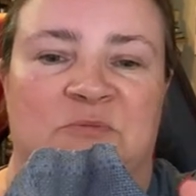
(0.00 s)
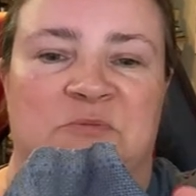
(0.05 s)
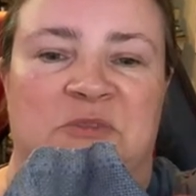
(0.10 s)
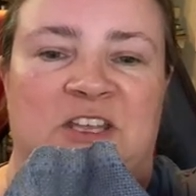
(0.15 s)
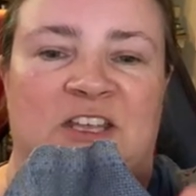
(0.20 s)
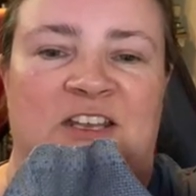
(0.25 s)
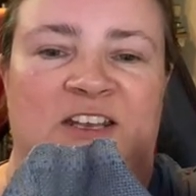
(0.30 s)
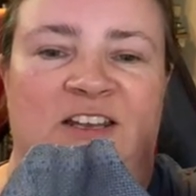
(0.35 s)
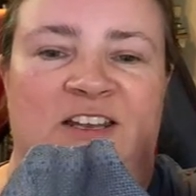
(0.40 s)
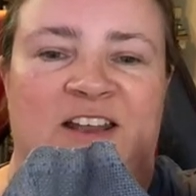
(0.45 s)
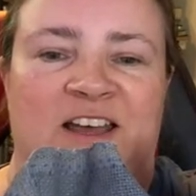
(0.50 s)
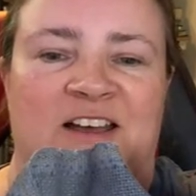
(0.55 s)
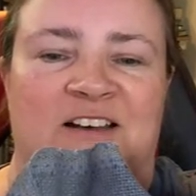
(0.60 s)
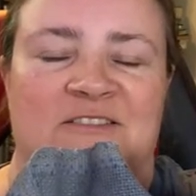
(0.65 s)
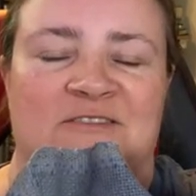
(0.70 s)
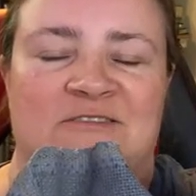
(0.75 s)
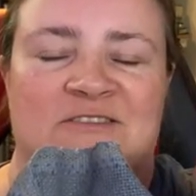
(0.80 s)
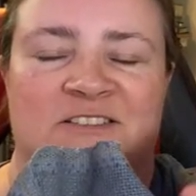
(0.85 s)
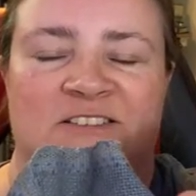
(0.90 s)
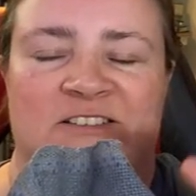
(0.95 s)
in and
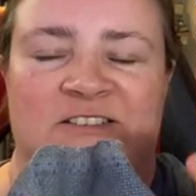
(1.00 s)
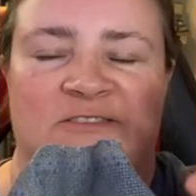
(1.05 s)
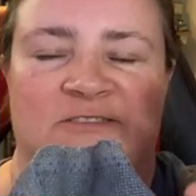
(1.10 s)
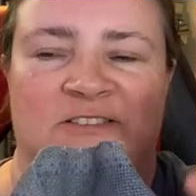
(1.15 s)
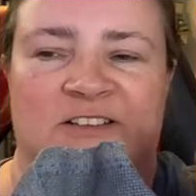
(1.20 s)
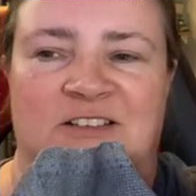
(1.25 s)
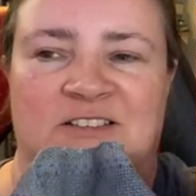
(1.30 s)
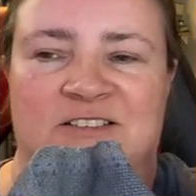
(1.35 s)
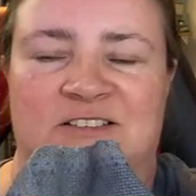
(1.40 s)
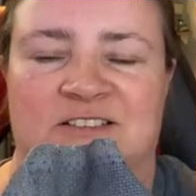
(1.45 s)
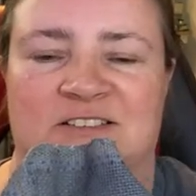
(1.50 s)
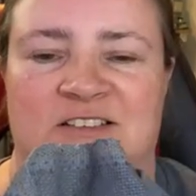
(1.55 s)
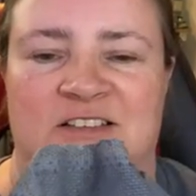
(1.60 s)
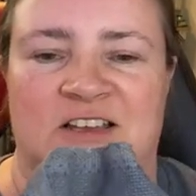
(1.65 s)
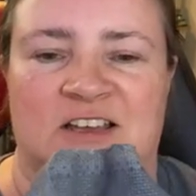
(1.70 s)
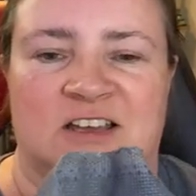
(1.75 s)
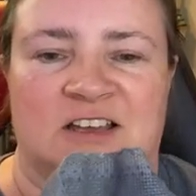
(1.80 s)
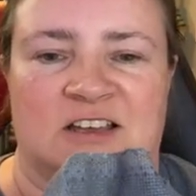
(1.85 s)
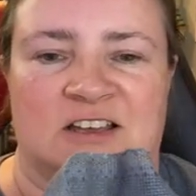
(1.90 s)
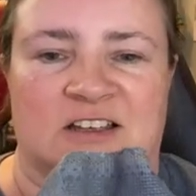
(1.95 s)
out, so that's
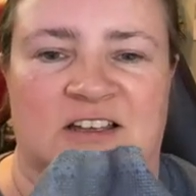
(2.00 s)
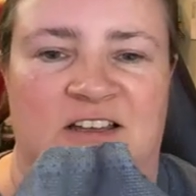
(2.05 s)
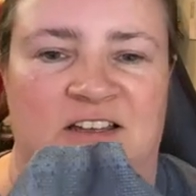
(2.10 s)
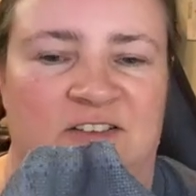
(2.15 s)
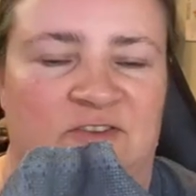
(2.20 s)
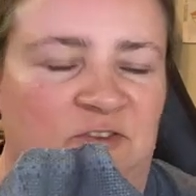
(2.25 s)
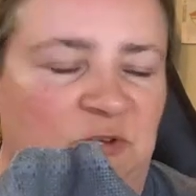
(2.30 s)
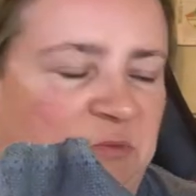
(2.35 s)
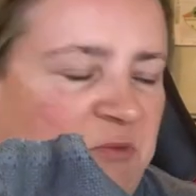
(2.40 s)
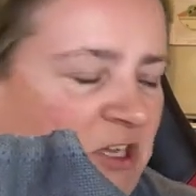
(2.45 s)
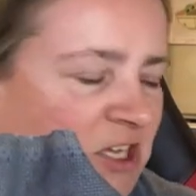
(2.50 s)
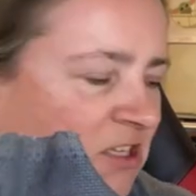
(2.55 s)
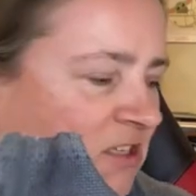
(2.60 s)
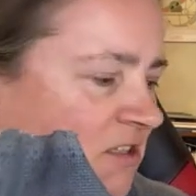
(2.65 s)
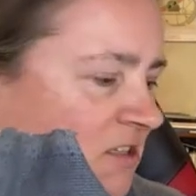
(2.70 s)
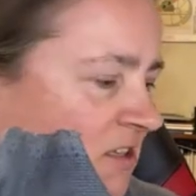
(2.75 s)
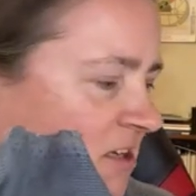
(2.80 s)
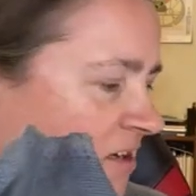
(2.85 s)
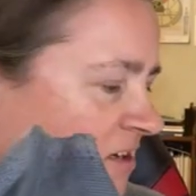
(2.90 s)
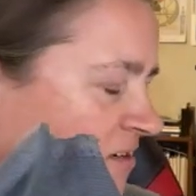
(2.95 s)
kind of a
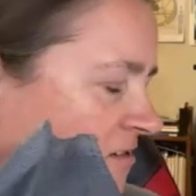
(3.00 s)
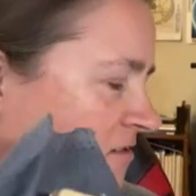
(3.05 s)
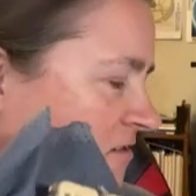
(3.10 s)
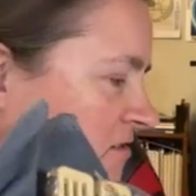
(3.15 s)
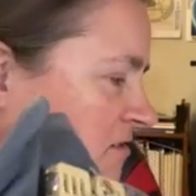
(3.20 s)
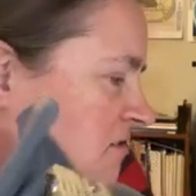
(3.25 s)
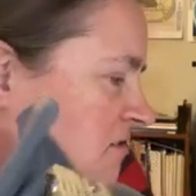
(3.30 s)
mess now.